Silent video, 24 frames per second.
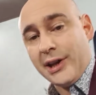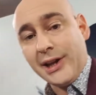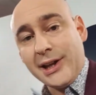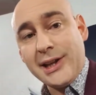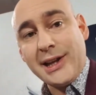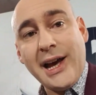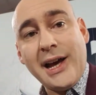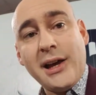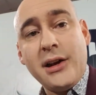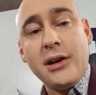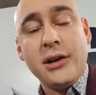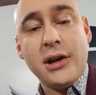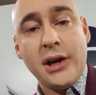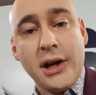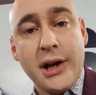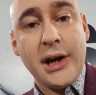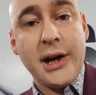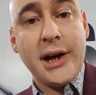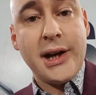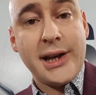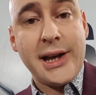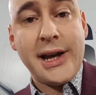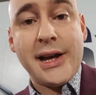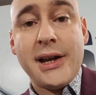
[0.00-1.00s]
they can.
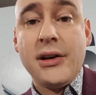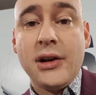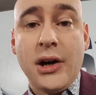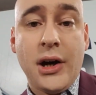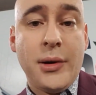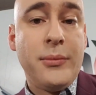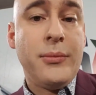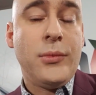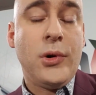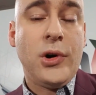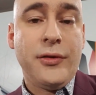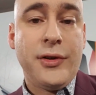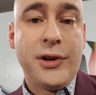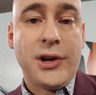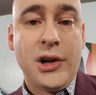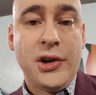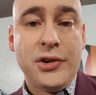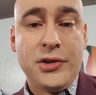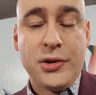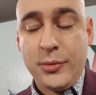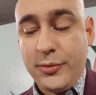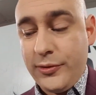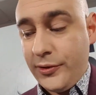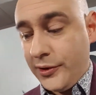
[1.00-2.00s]
Again, I'm more of a
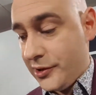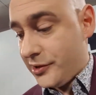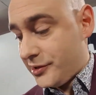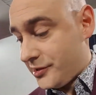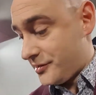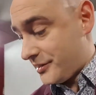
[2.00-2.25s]
caster who prefers to